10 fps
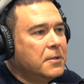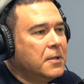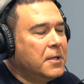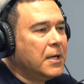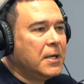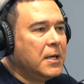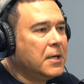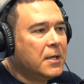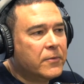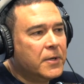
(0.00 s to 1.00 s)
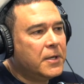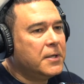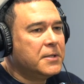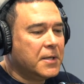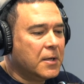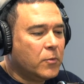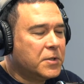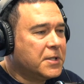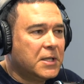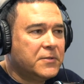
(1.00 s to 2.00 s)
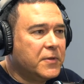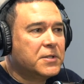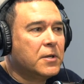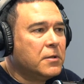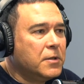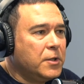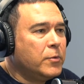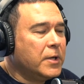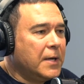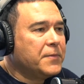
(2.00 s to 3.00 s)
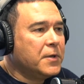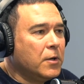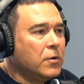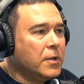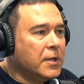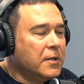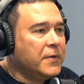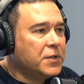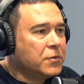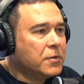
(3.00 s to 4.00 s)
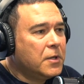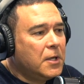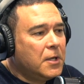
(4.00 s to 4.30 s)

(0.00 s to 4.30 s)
Uh-huh. Not not every. It's not a one size fits all. You really have to know the individual.